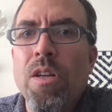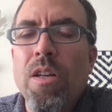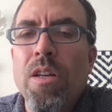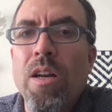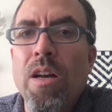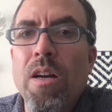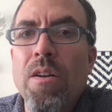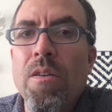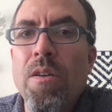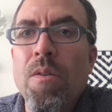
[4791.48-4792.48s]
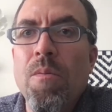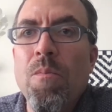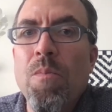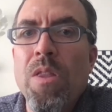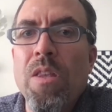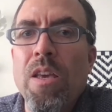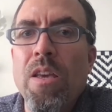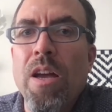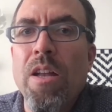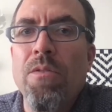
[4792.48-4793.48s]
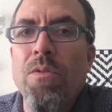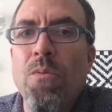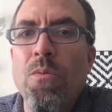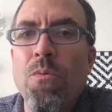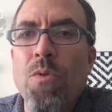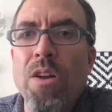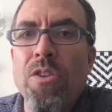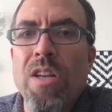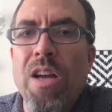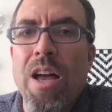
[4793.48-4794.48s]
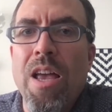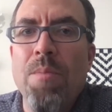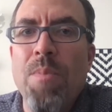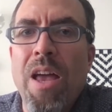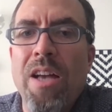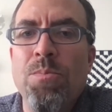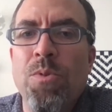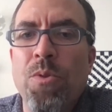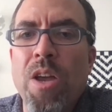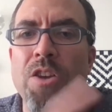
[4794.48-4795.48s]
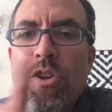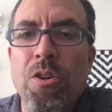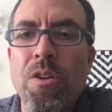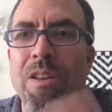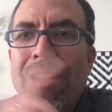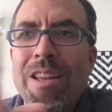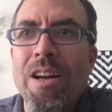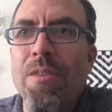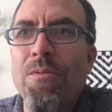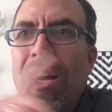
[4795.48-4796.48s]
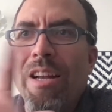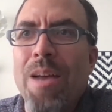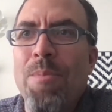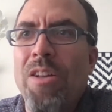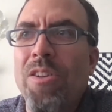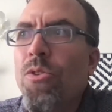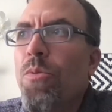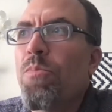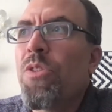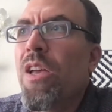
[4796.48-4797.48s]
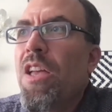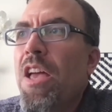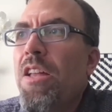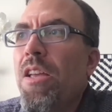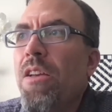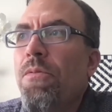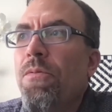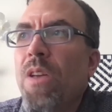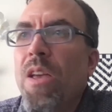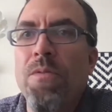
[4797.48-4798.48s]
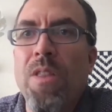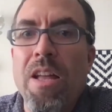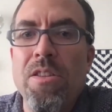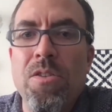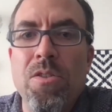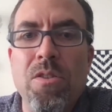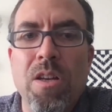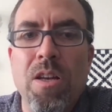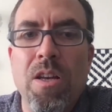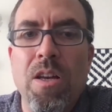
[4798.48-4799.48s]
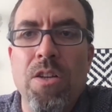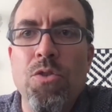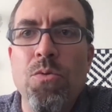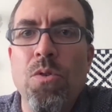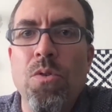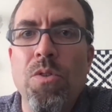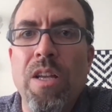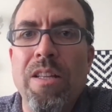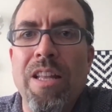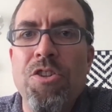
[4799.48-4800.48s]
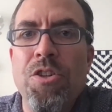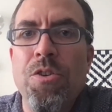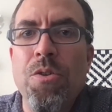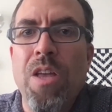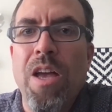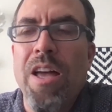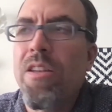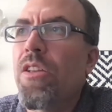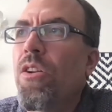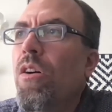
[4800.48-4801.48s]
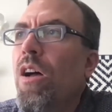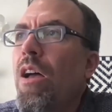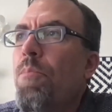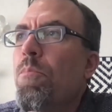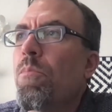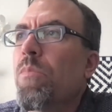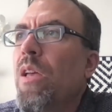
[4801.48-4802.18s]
the kind of real-time exploration of dynamic loops. And if that's a tool that lets you do that, I'm